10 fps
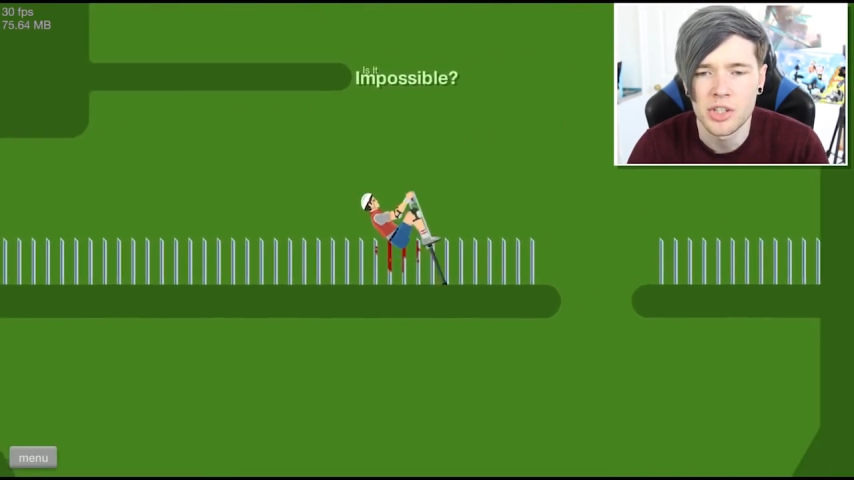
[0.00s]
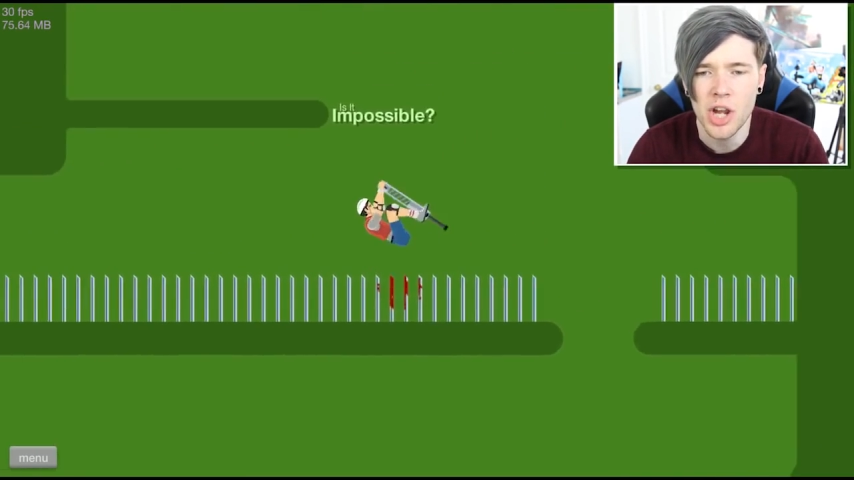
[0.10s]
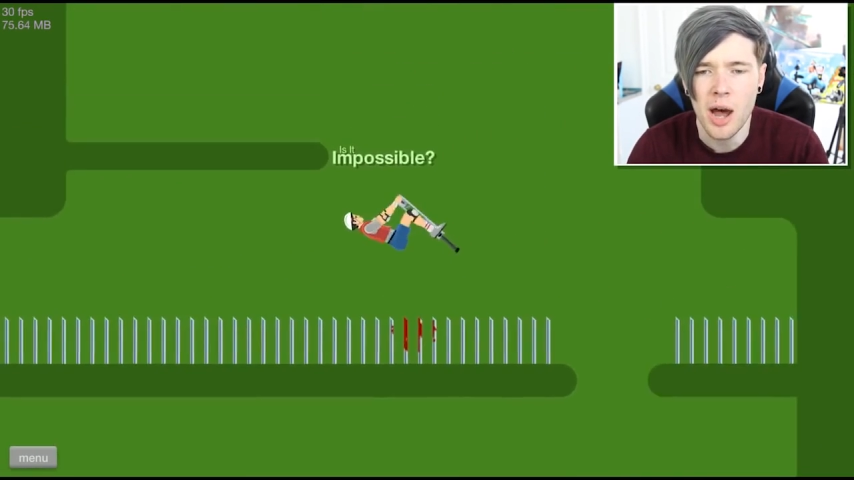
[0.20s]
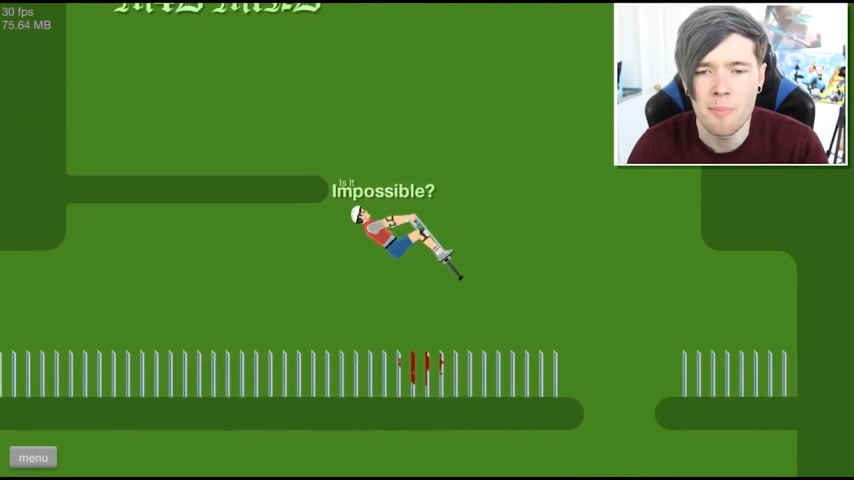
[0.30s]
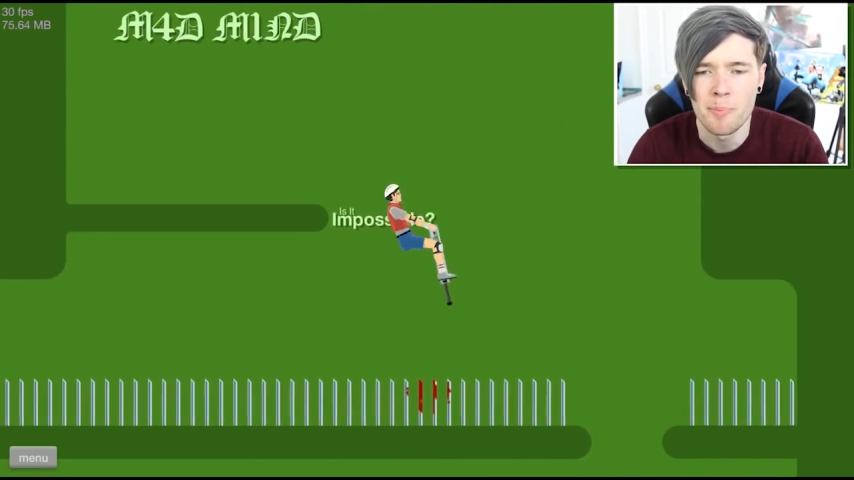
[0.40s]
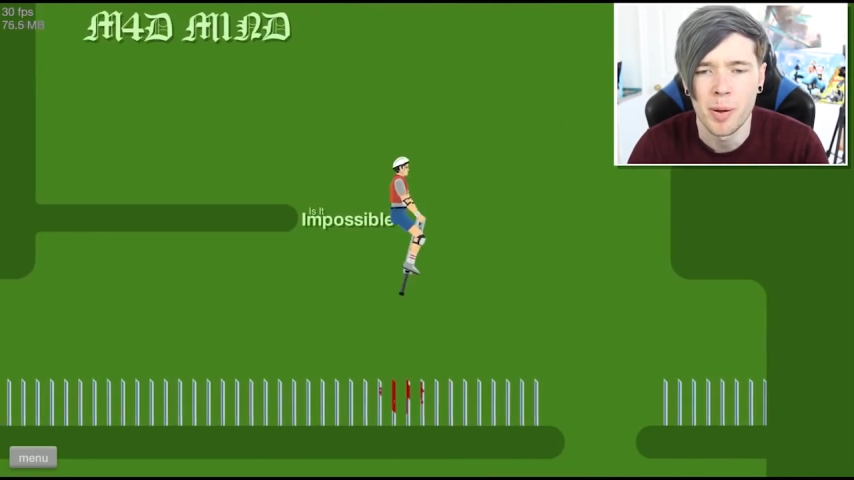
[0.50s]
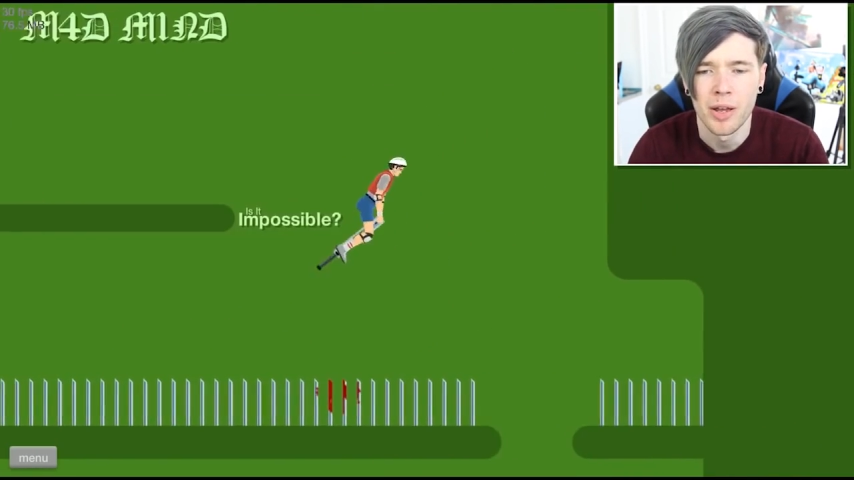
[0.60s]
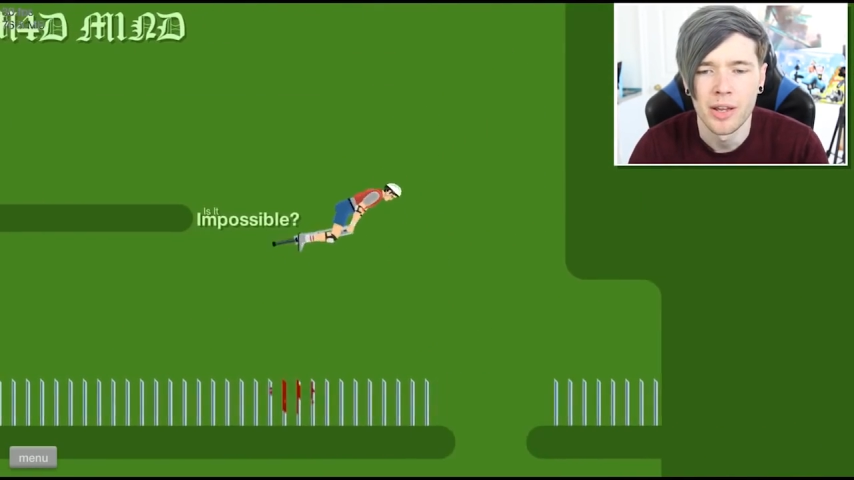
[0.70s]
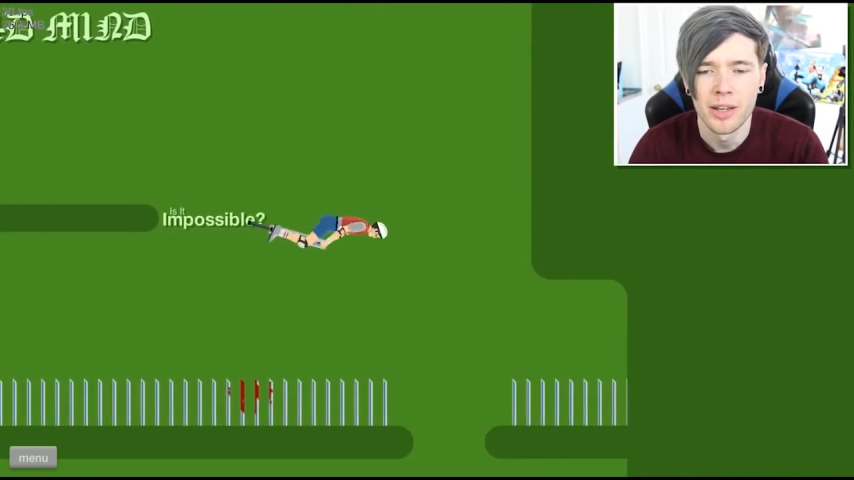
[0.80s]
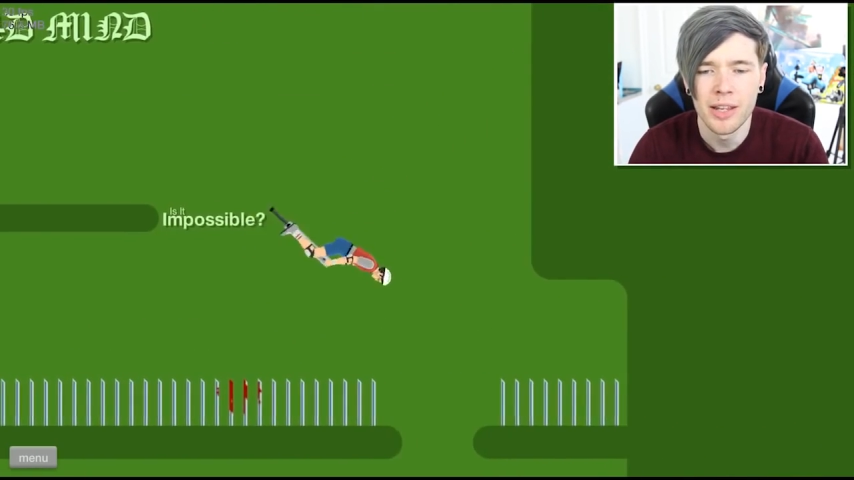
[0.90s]
Jump!
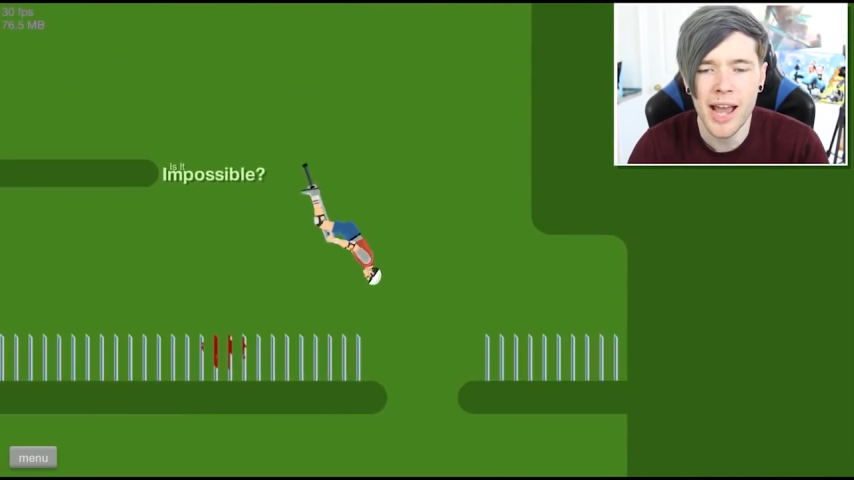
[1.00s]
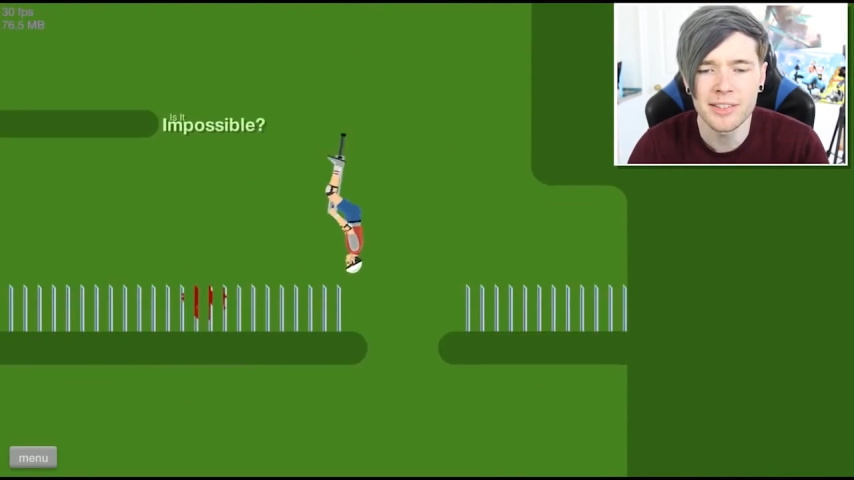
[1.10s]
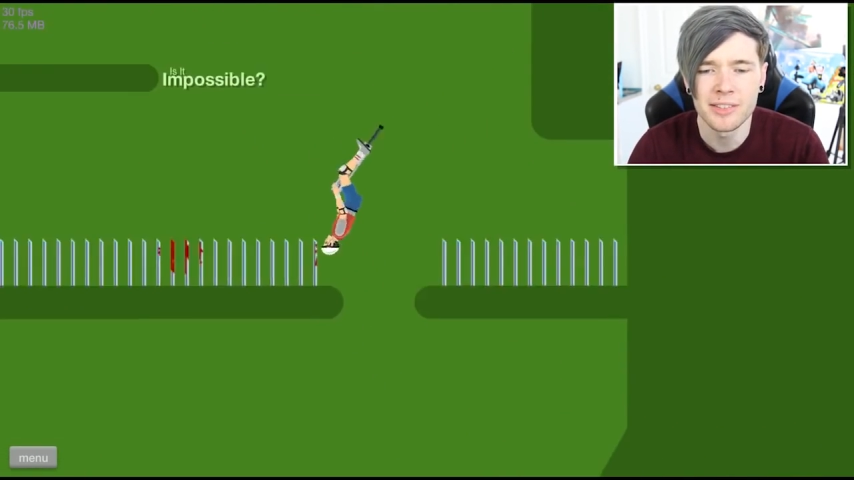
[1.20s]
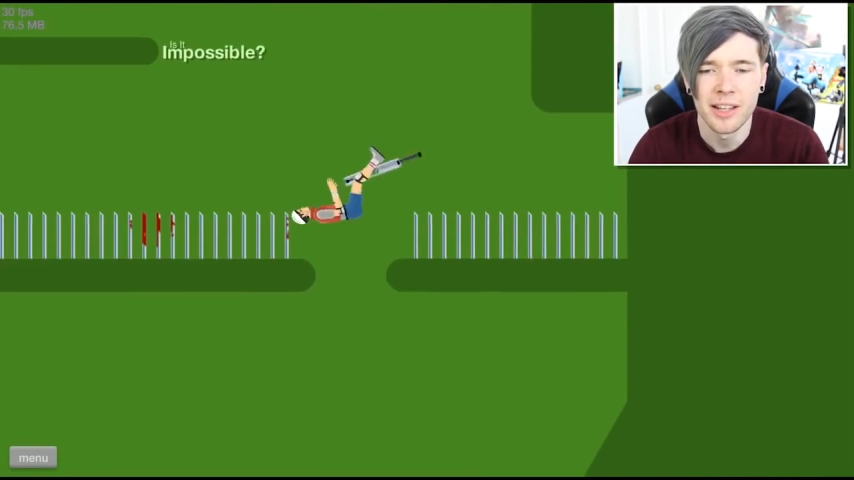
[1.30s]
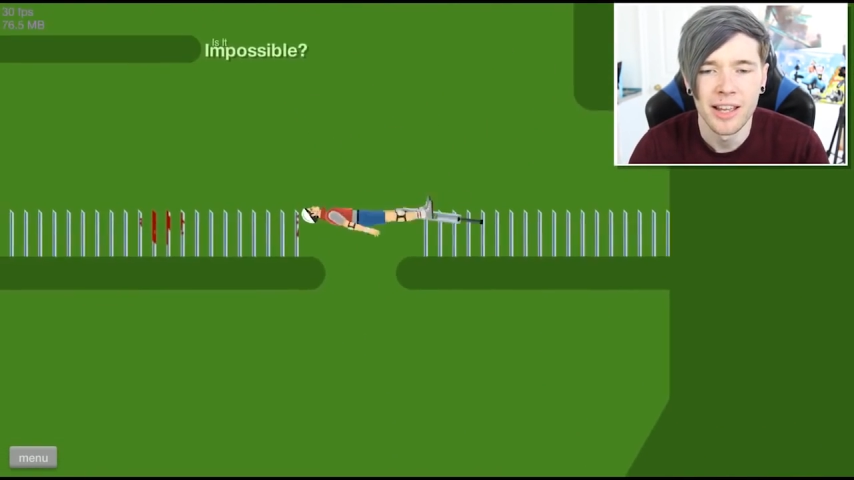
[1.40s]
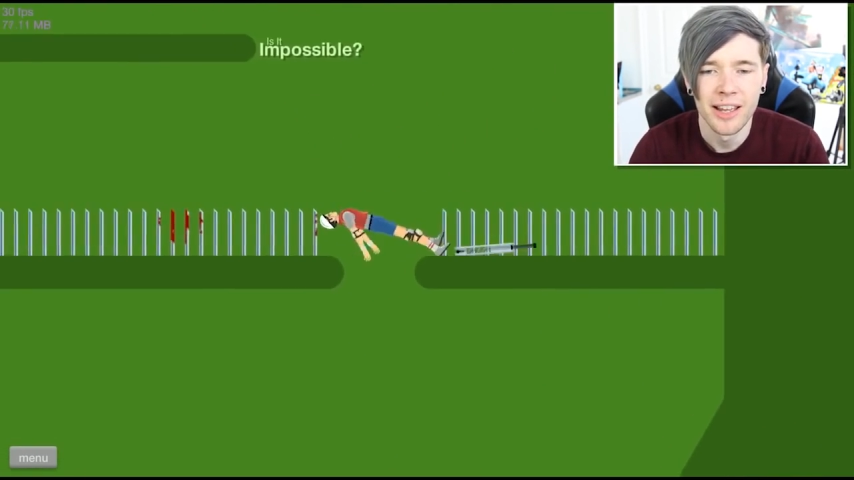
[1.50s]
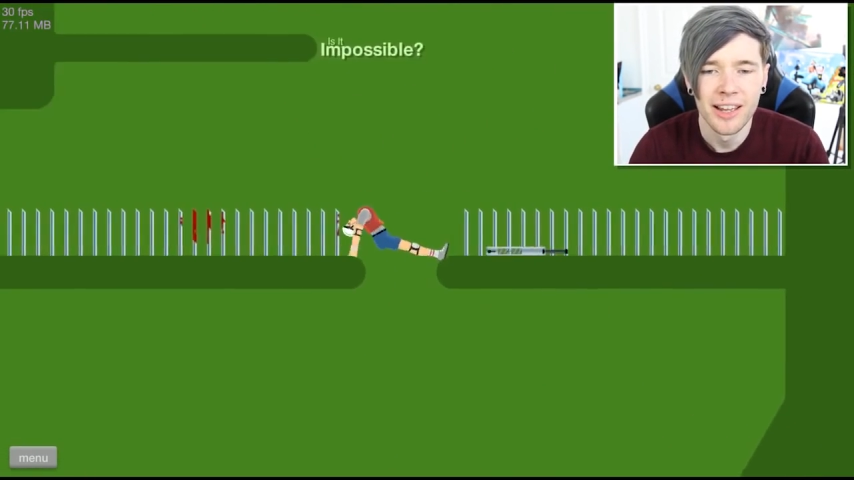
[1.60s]
Yes!